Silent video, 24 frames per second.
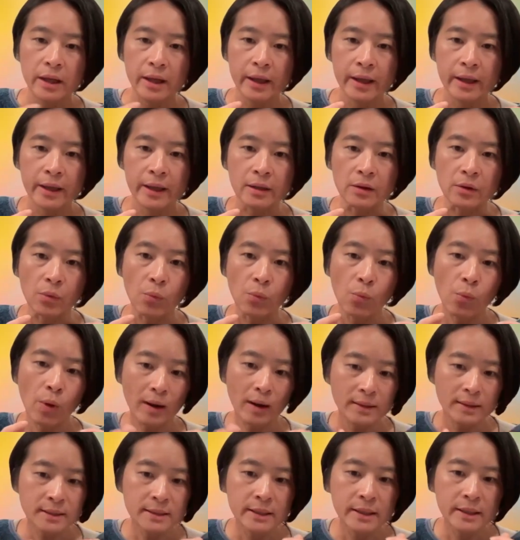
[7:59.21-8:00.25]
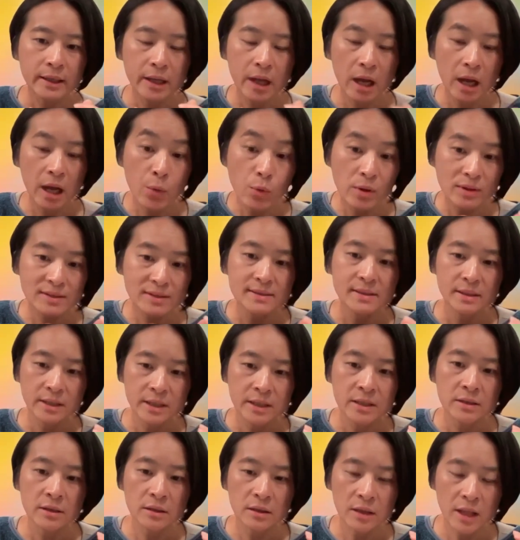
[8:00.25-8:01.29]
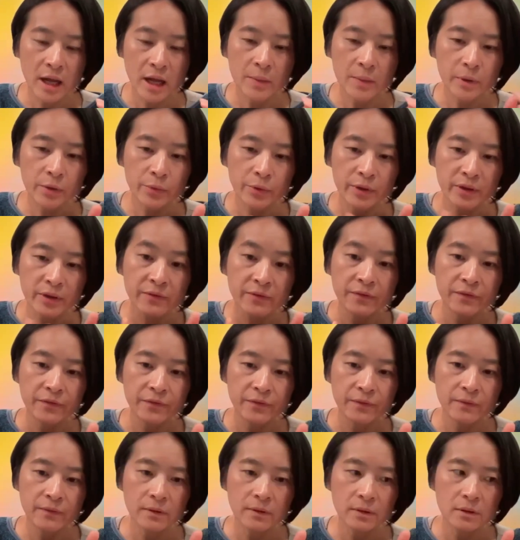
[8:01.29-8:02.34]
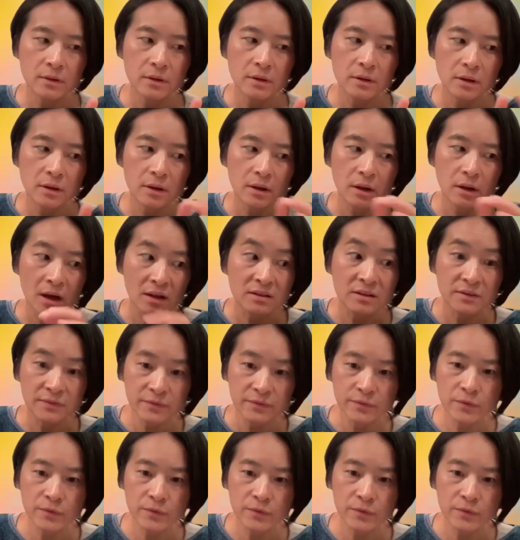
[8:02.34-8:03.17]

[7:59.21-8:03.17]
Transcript: And one day I was sitting in the library on the